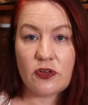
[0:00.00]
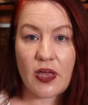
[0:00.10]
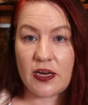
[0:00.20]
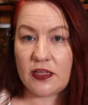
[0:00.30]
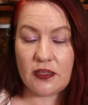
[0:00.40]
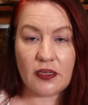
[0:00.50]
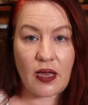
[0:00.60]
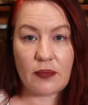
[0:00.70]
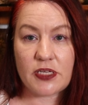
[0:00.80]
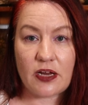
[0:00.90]
So anything that
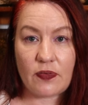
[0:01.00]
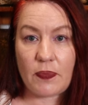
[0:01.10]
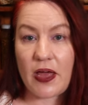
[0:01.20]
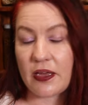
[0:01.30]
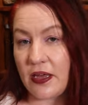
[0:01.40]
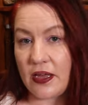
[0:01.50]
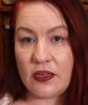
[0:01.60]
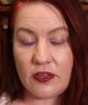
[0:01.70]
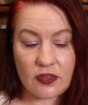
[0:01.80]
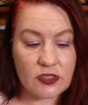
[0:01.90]
comes out of a packet,
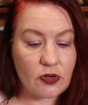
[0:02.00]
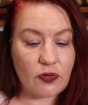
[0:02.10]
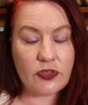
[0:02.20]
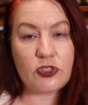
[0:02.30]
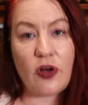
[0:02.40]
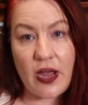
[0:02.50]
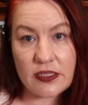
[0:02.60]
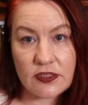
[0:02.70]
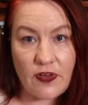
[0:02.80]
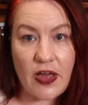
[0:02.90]
anything that's got the
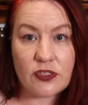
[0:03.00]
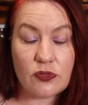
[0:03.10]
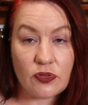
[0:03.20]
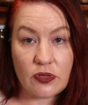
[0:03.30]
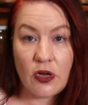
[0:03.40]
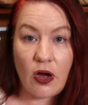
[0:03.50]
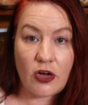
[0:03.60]
trans fats or the